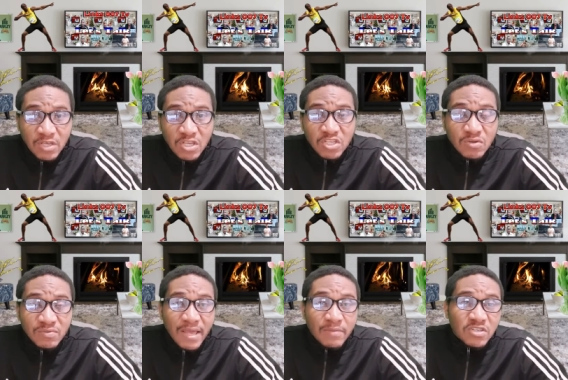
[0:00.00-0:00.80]

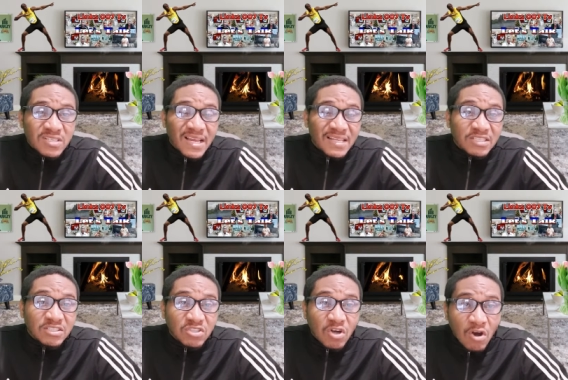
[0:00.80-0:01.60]
Sometimes just a little
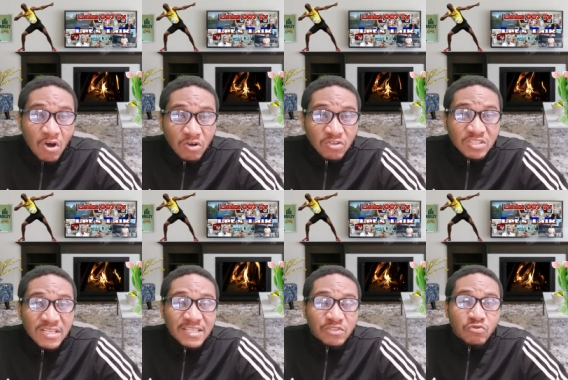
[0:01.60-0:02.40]
talk, just a
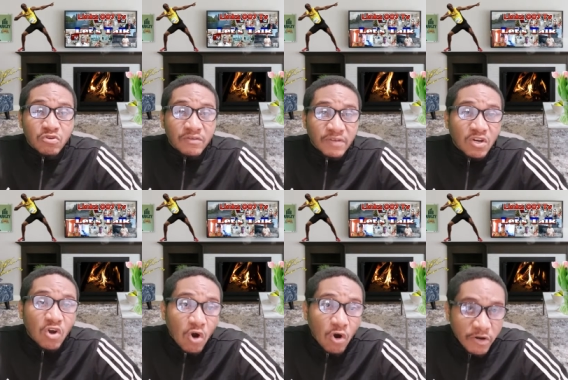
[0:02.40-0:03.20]
little word of
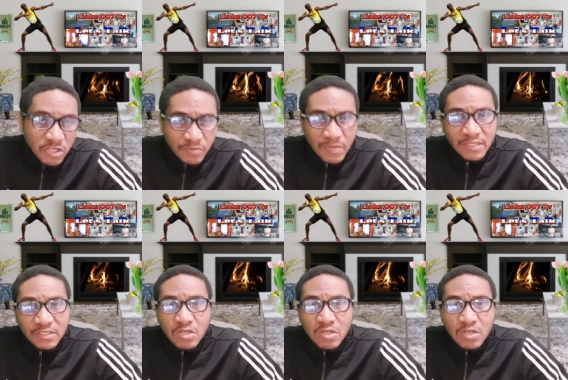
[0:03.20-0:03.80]
encouragement